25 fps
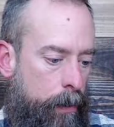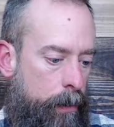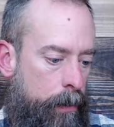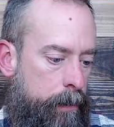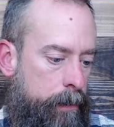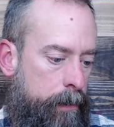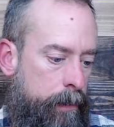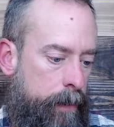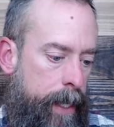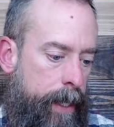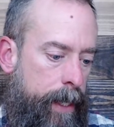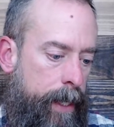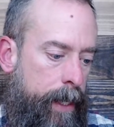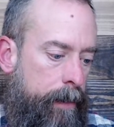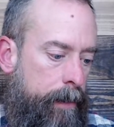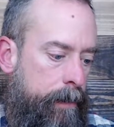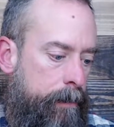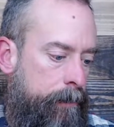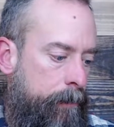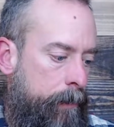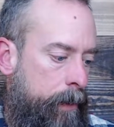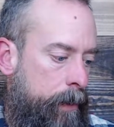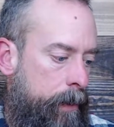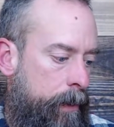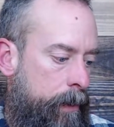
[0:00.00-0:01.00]
Dang it.
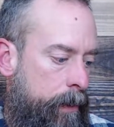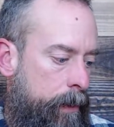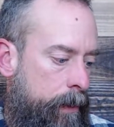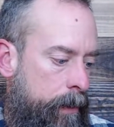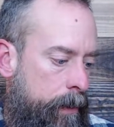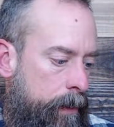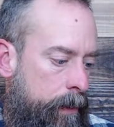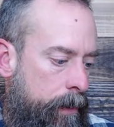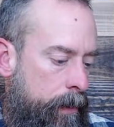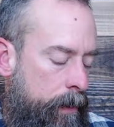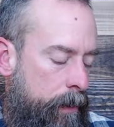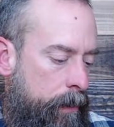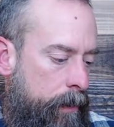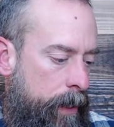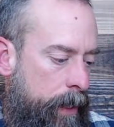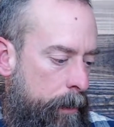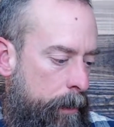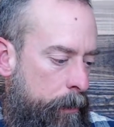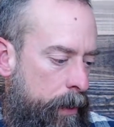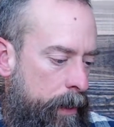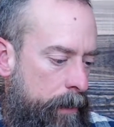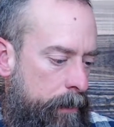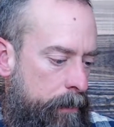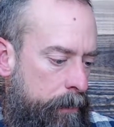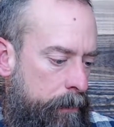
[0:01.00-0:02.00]
Okay, I'm going to
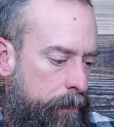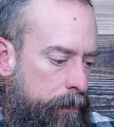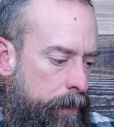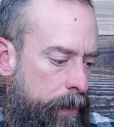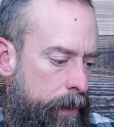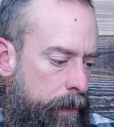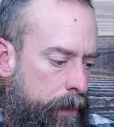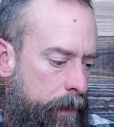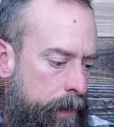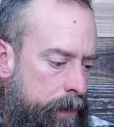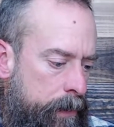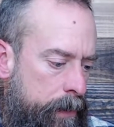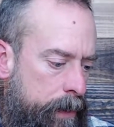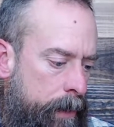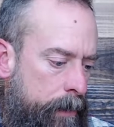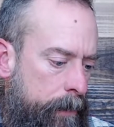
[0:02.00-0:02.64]
have to figure this out.